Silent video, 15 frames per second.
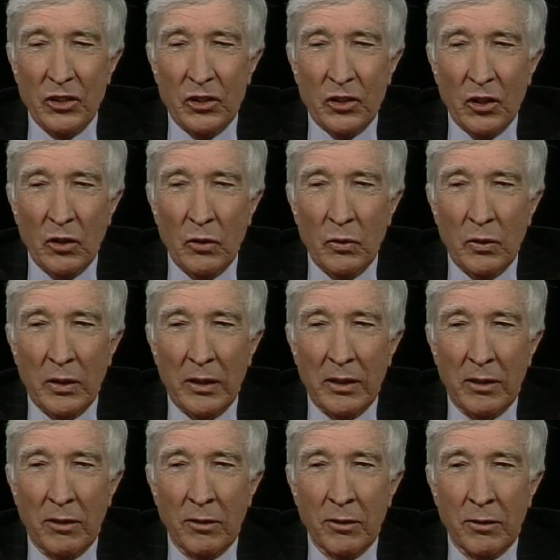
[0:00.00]
so,
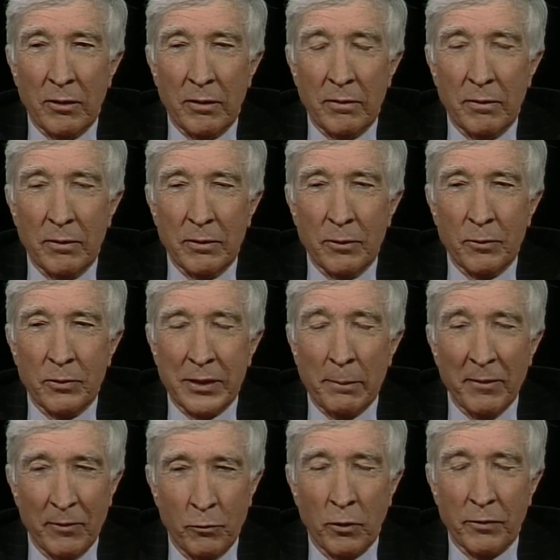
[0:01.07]
uh, although
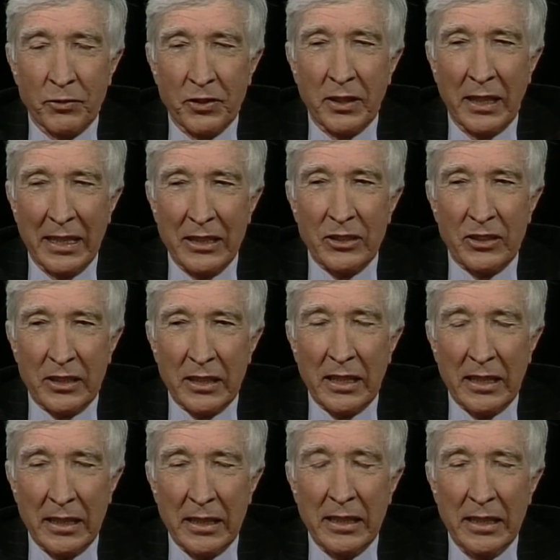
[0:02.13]
some of Wolfe's things
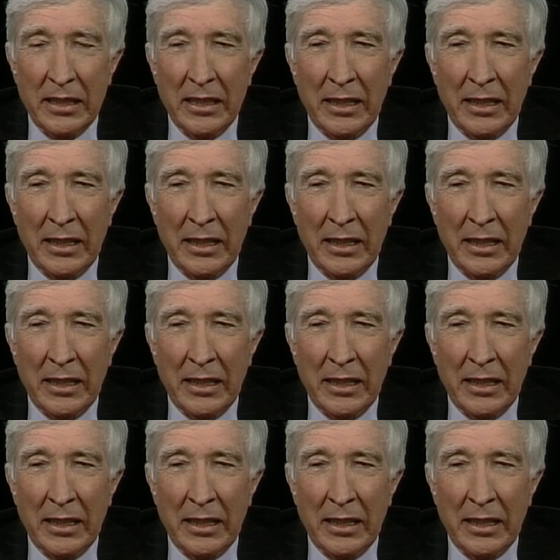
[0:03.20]
uh,